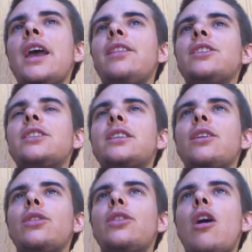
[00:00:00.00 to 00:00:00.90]
and there's
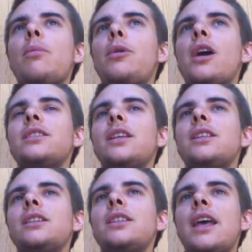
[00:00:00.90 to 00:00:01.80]
still thought
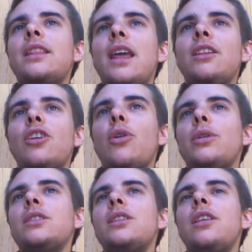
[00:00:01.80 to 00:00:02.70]
processes that then go
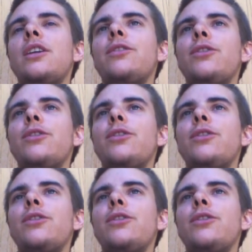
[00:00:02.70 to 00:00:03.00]
into their